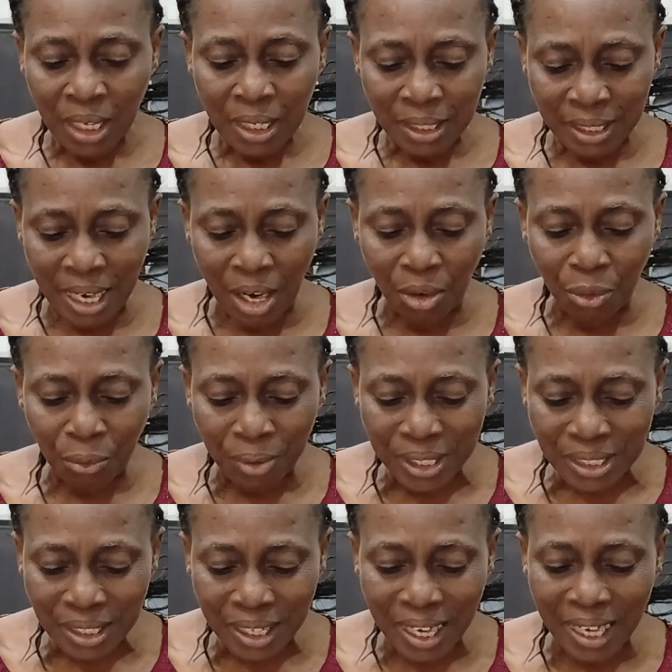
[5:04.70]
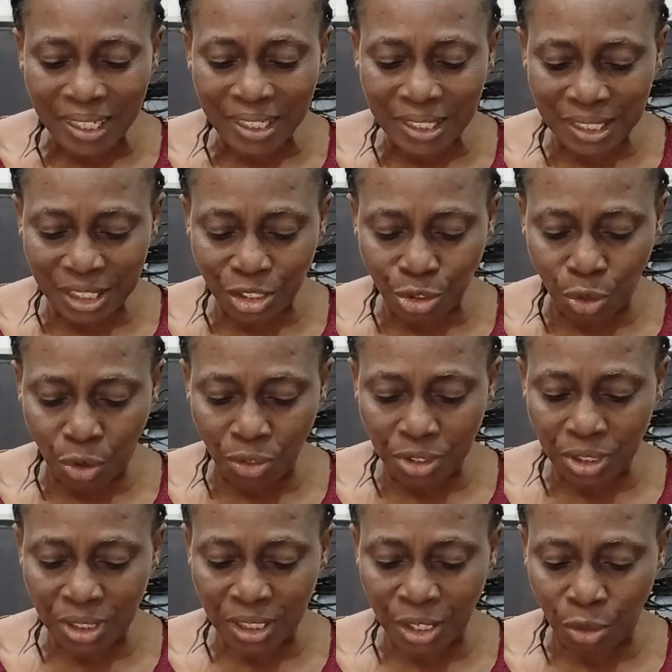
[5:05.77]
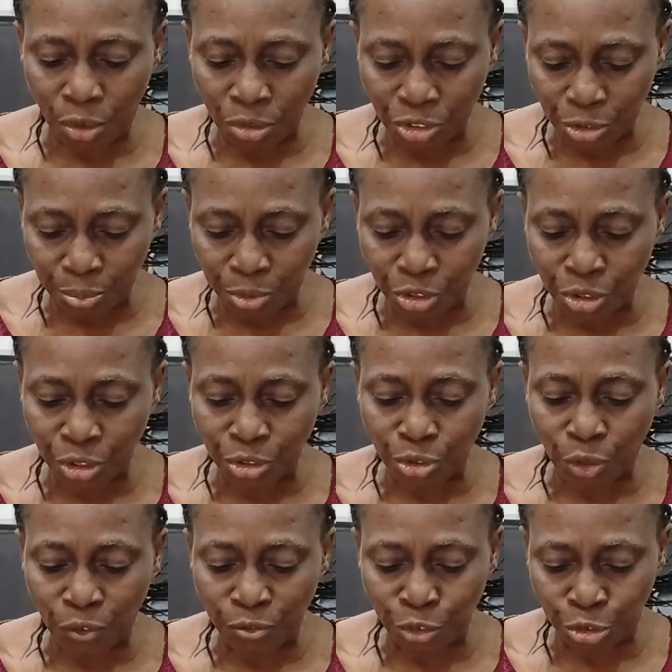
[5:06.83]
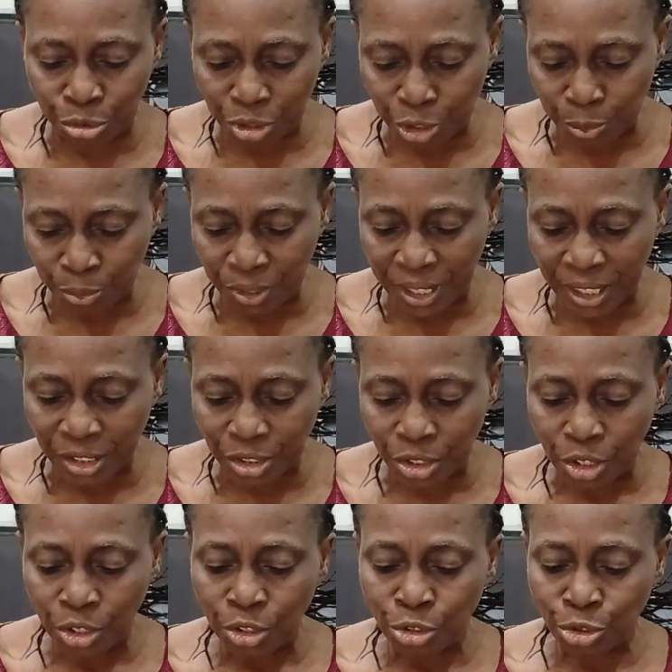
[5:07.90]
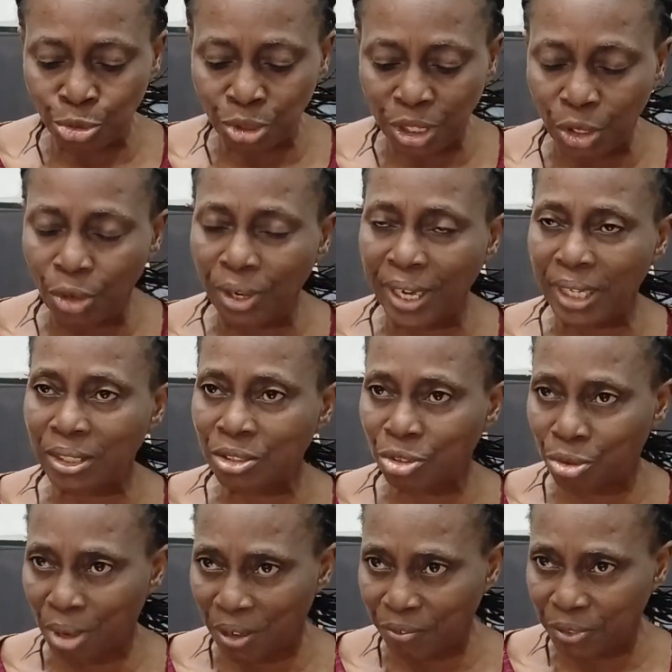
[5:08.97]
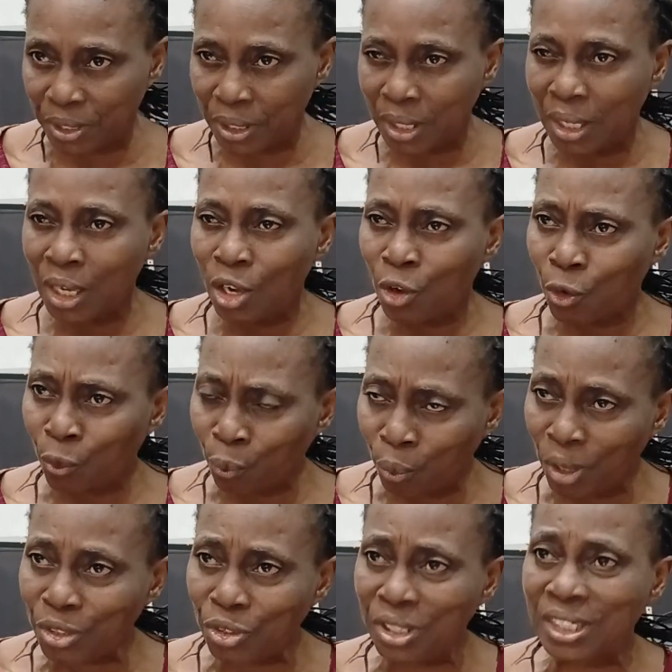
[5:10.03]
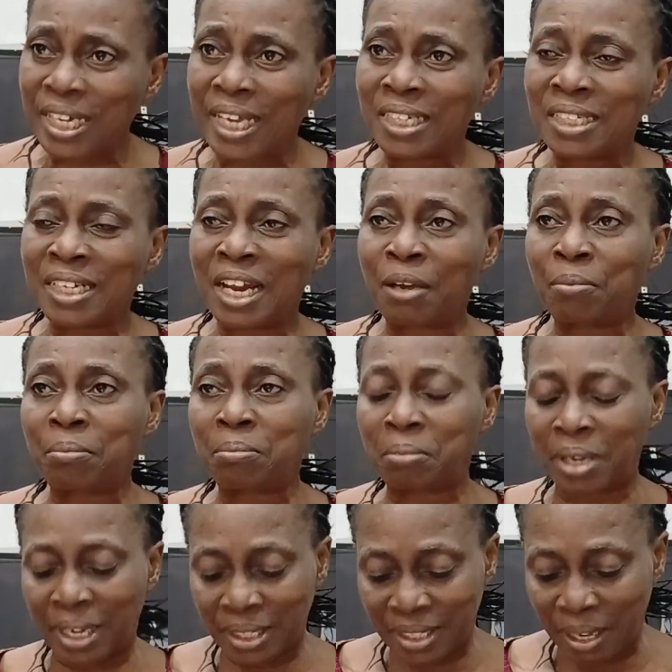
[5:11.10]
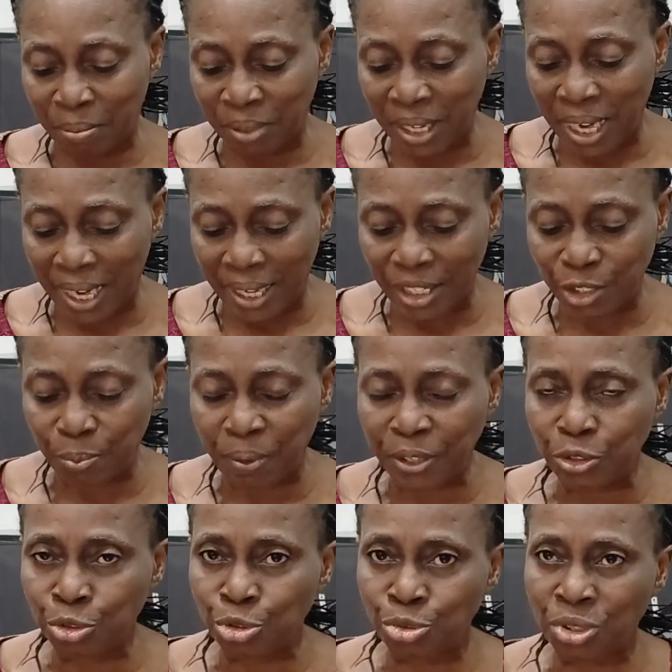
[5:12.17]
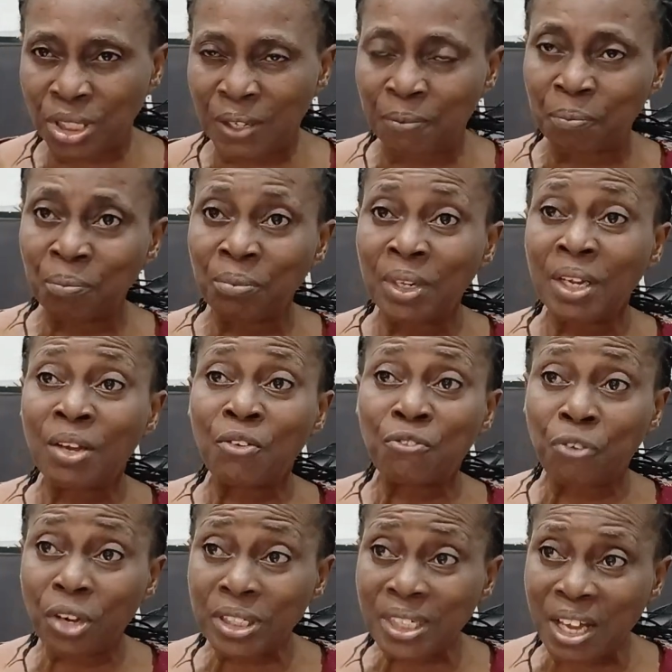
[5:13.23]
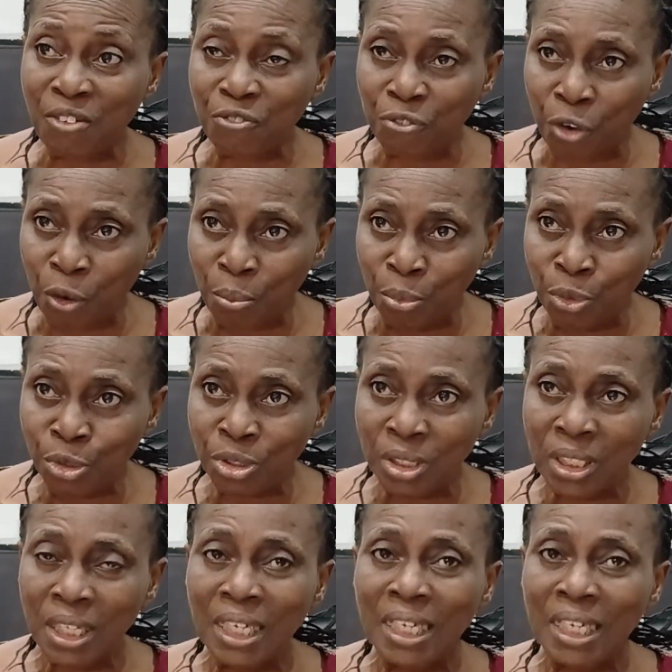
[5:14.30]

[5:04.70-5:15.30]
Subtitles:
Now, critically discuss the contributions of jurisprudence to the lawyer's craft. what does the examiner expect you to say? First and foremost,